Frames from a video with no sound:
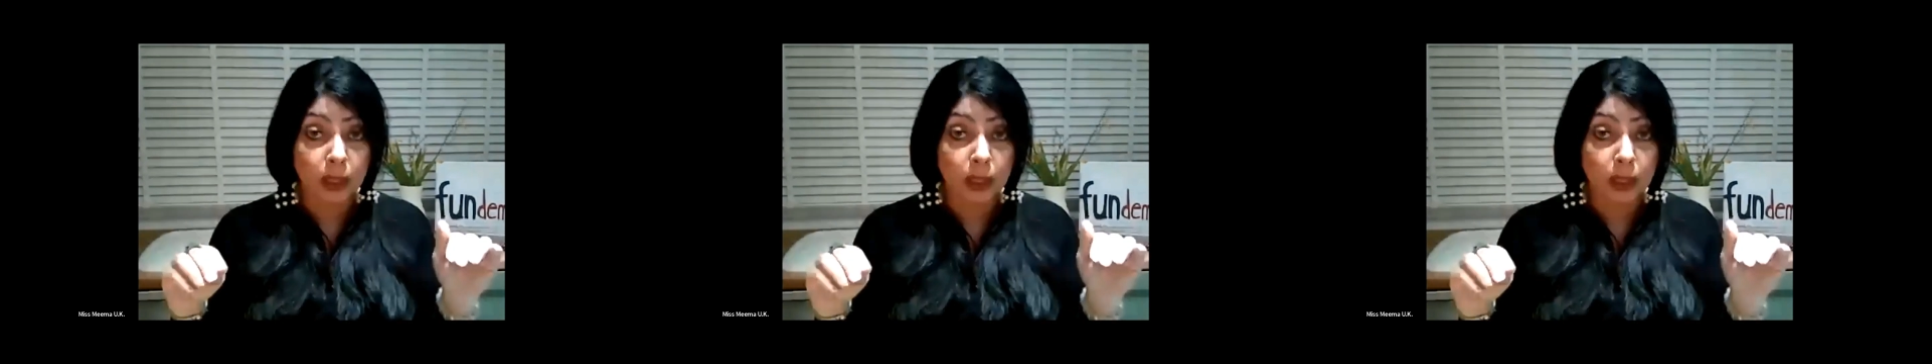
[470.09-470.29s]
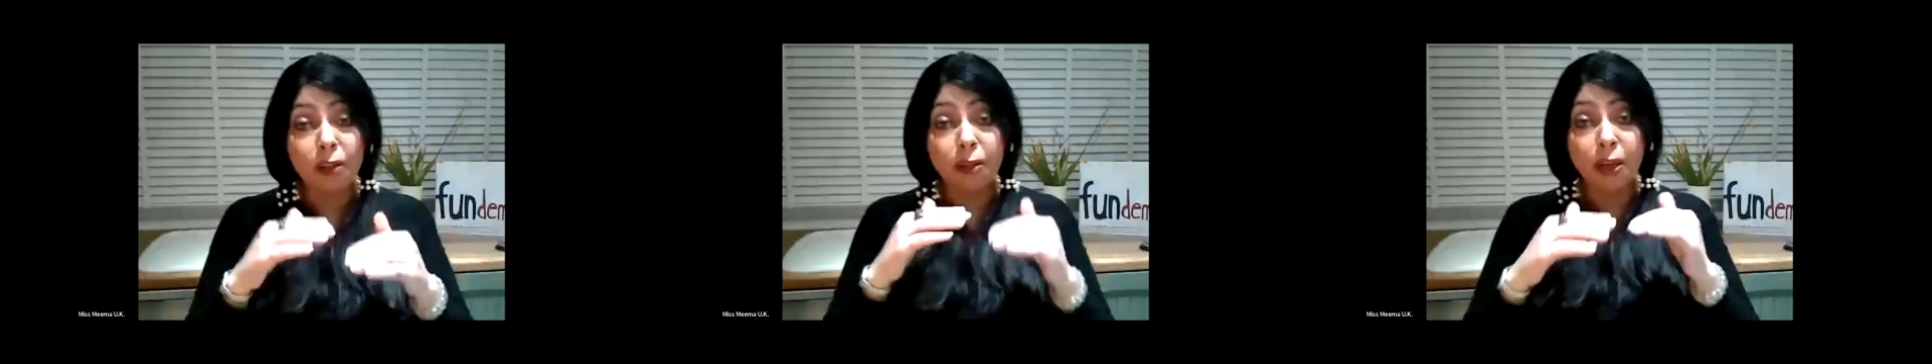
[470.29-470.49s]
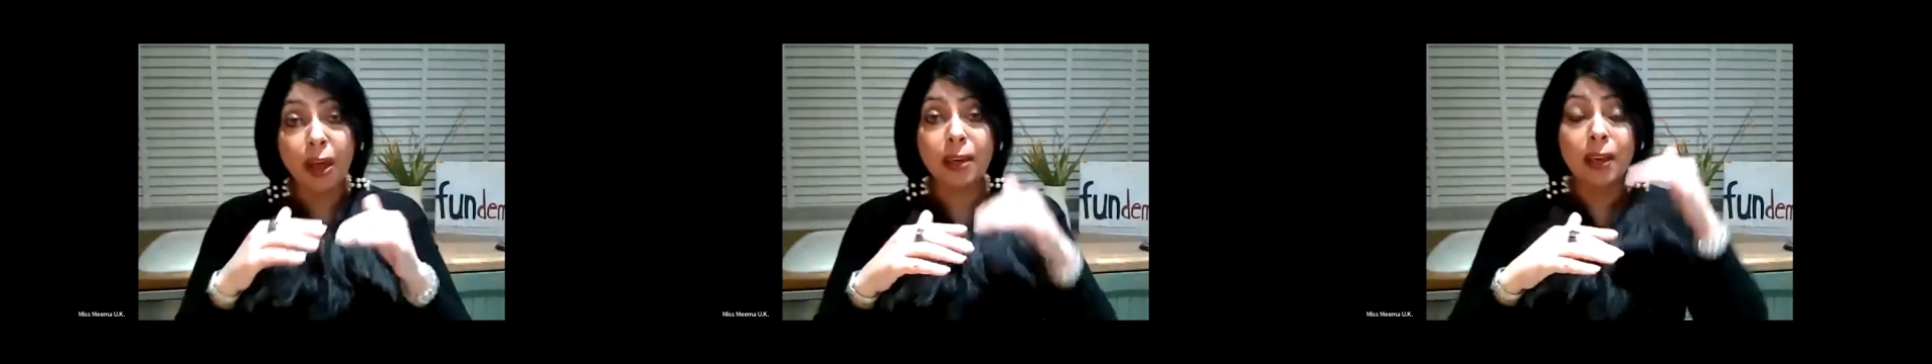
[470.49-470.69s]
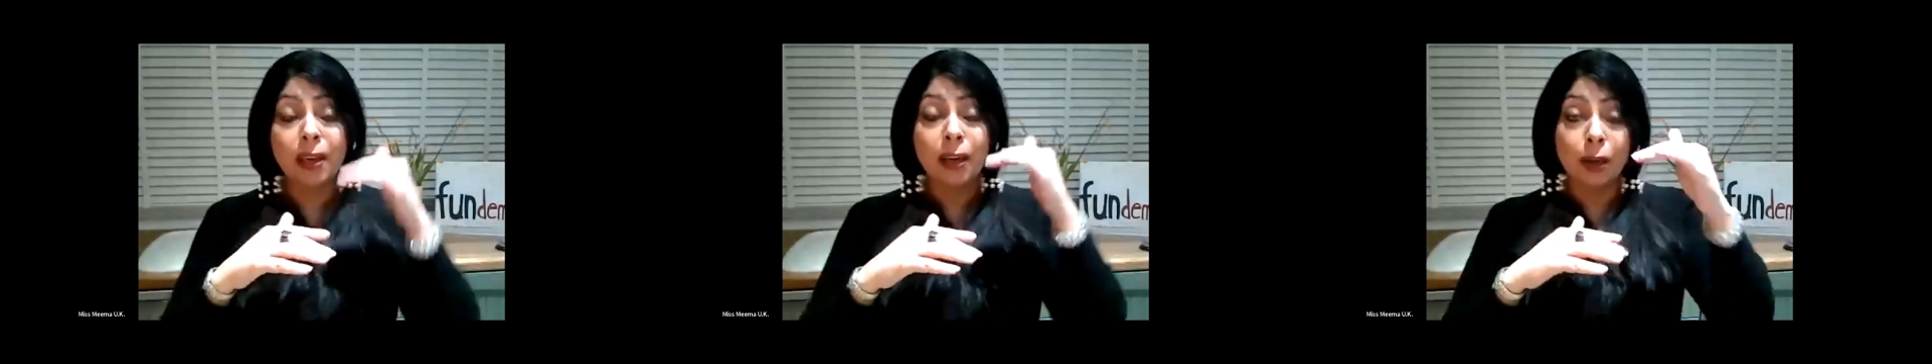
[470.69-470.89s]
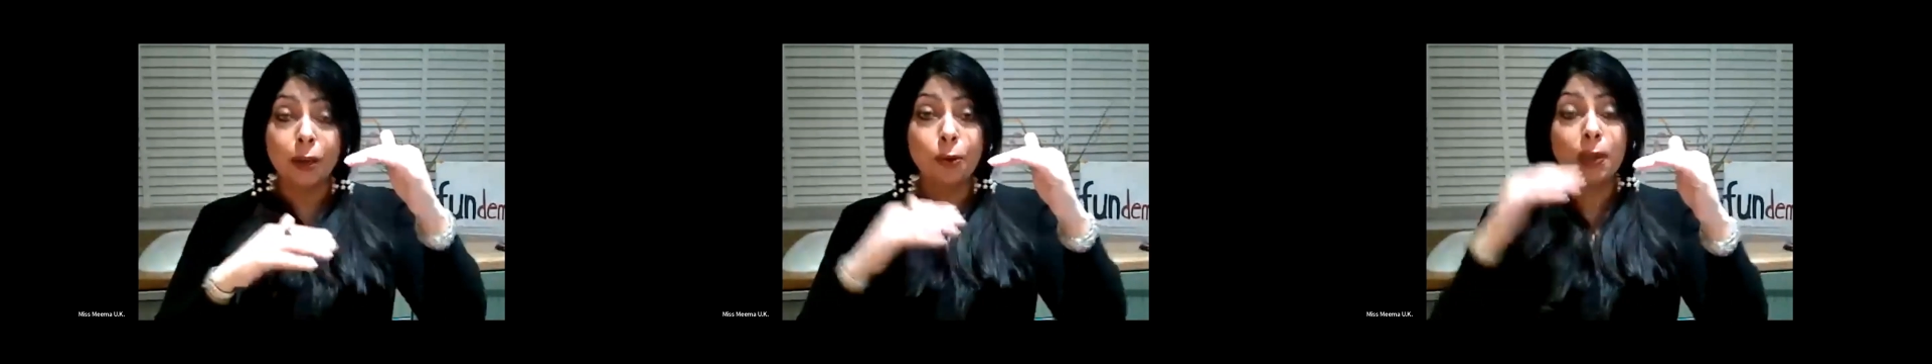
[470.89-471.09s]
and
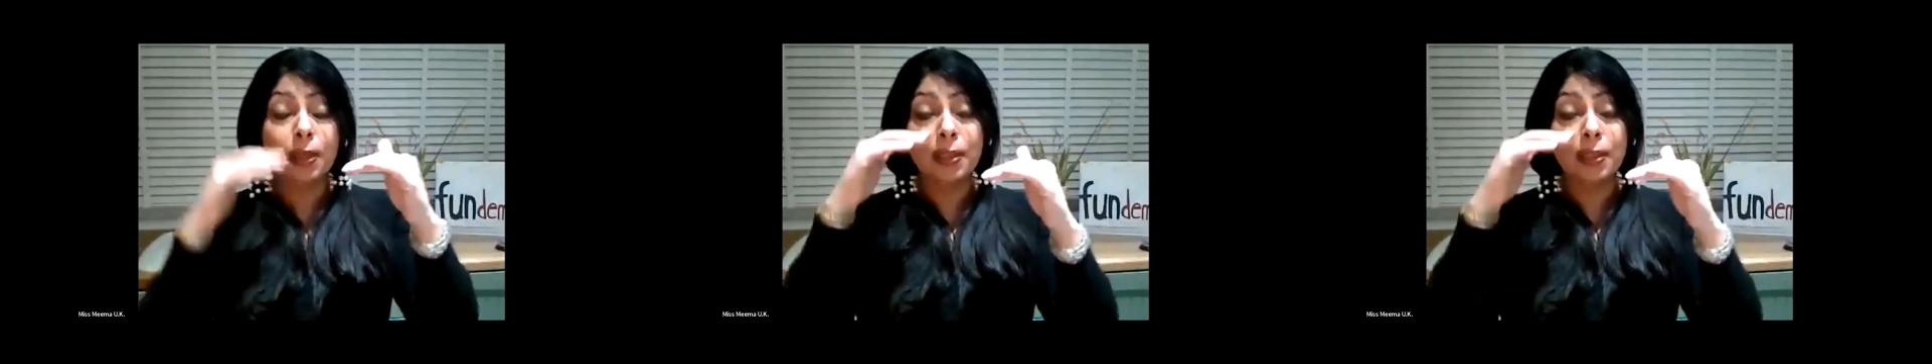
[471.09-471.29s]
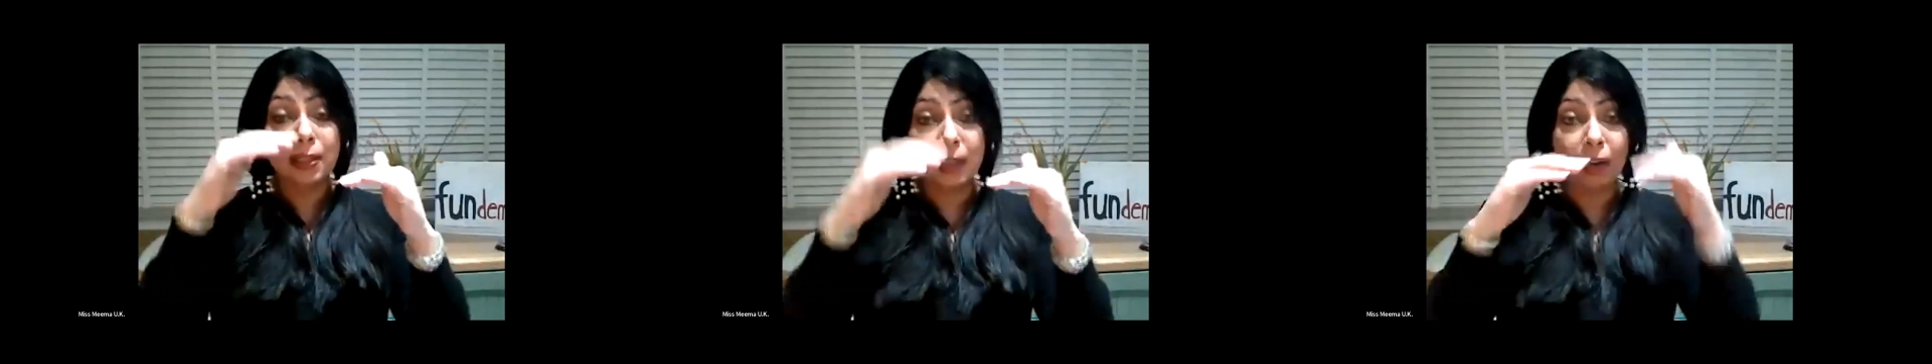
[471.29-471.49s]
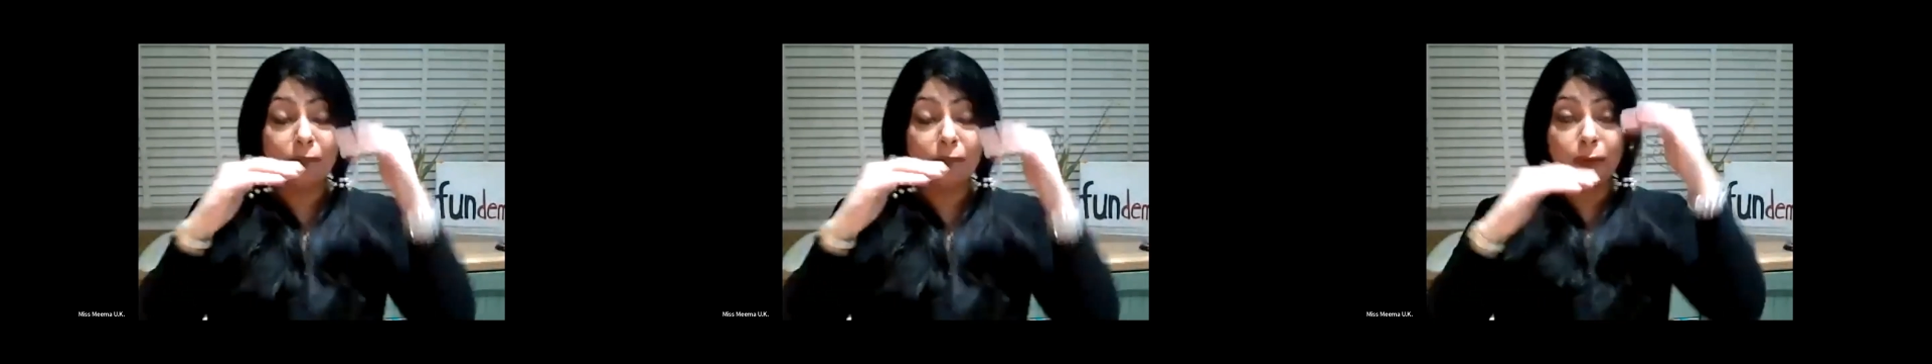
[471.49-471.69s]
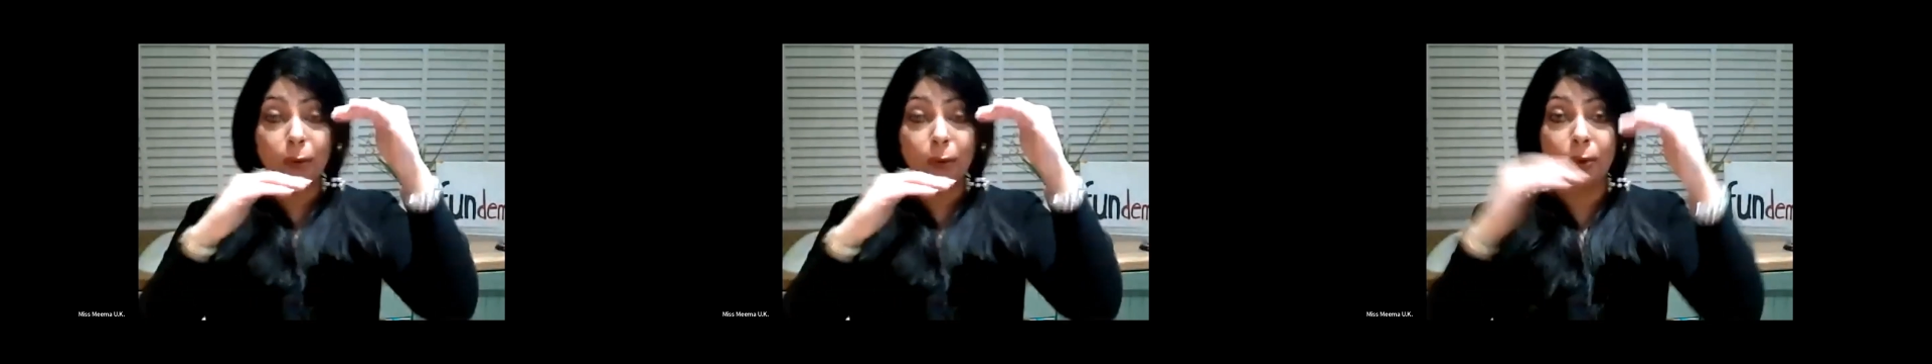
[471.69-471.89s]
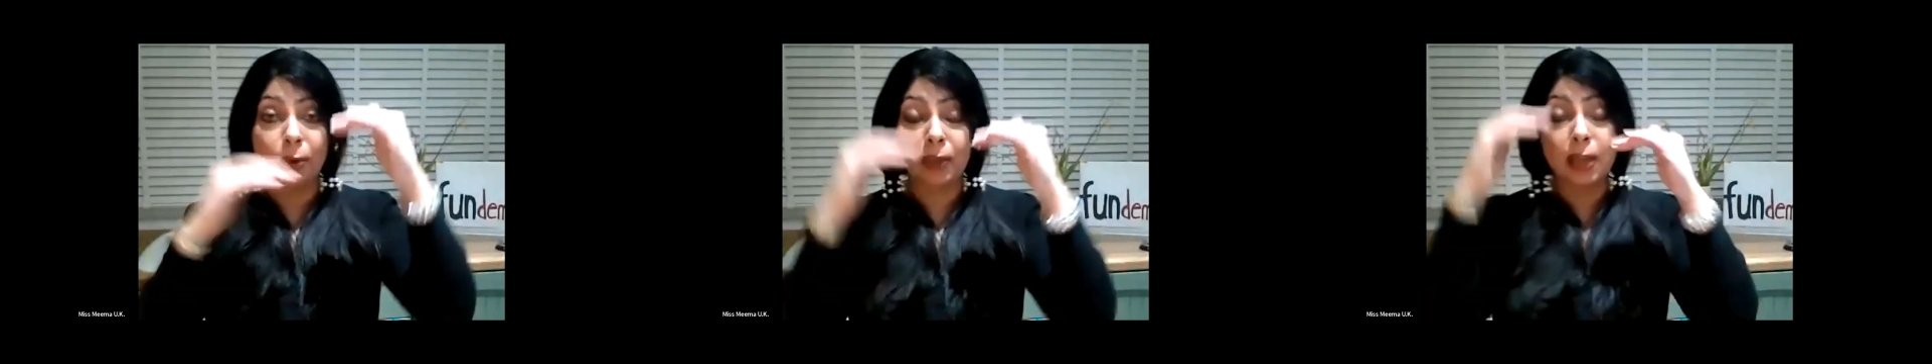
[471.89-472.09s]
then you can
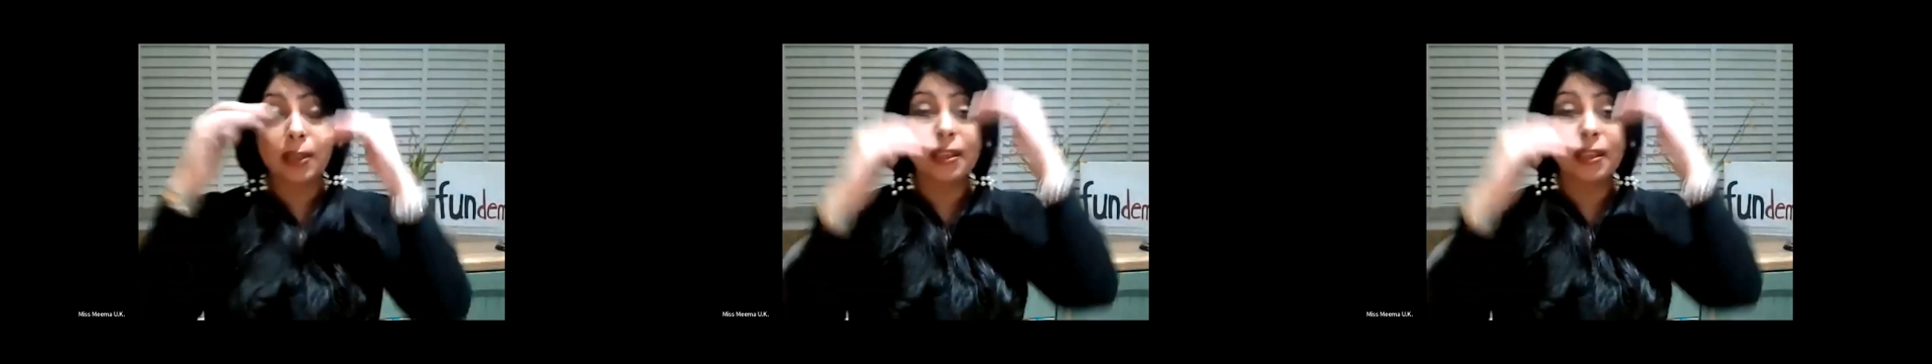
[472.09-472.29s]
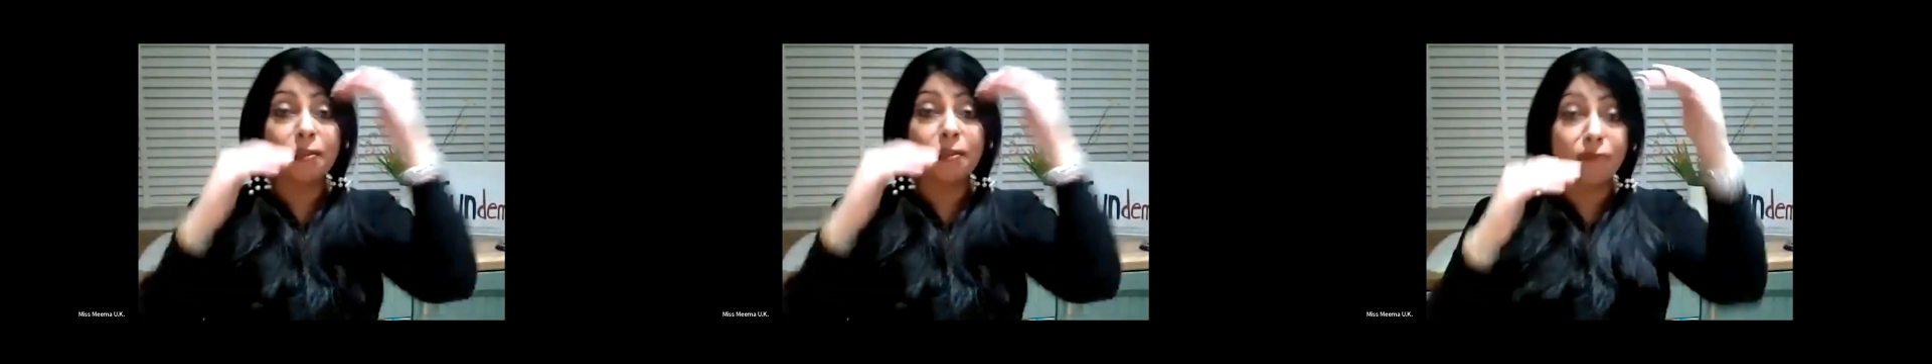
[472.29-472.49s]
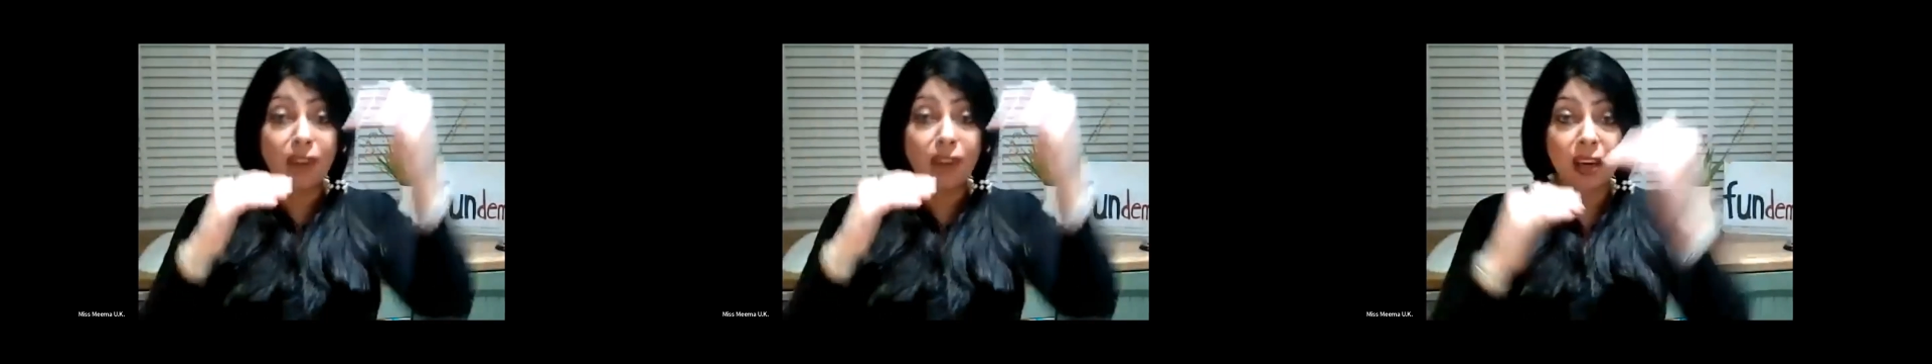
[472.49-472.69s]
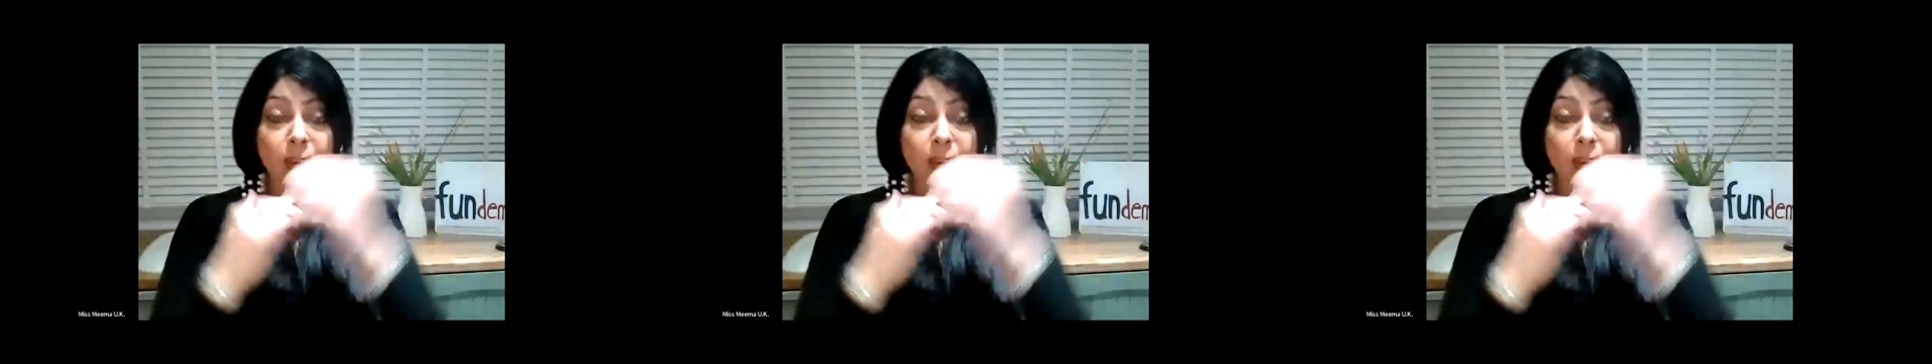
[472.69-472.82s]
scaffold and develop,